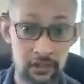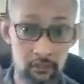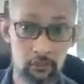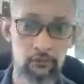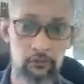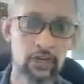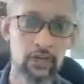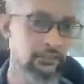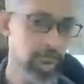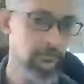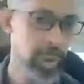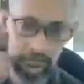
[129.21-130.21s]
you guys
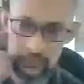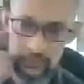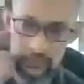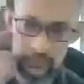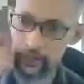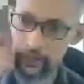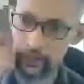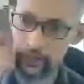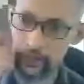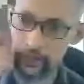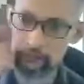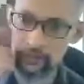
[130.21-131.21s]
basically who actually have been
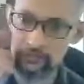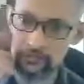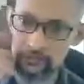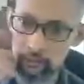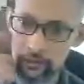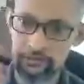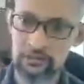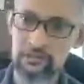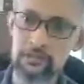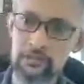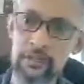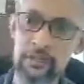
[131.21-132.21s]
raised these questions there,
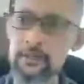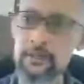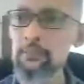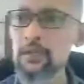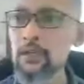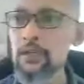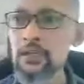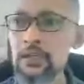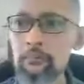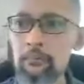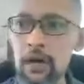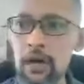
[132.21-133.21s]
okay,
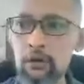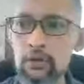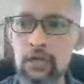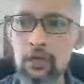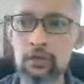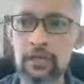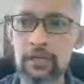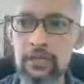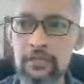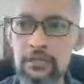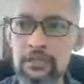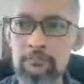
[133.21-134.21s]
about, okay, the
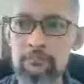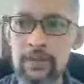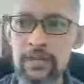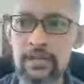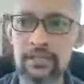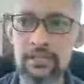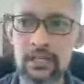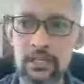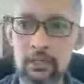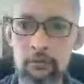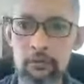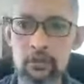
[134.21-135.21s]
main kind of what we
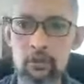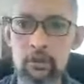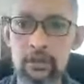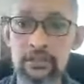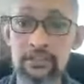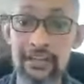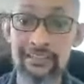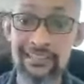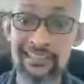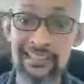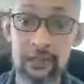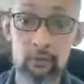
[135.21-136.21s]
call the title that
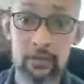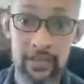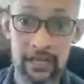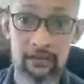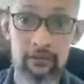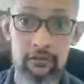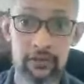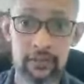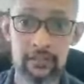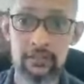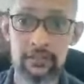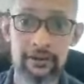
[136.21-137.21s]
we have there, okay, the
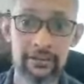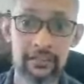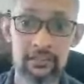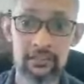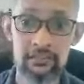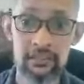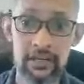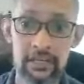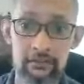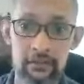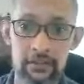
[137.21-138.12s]
character design there, okay.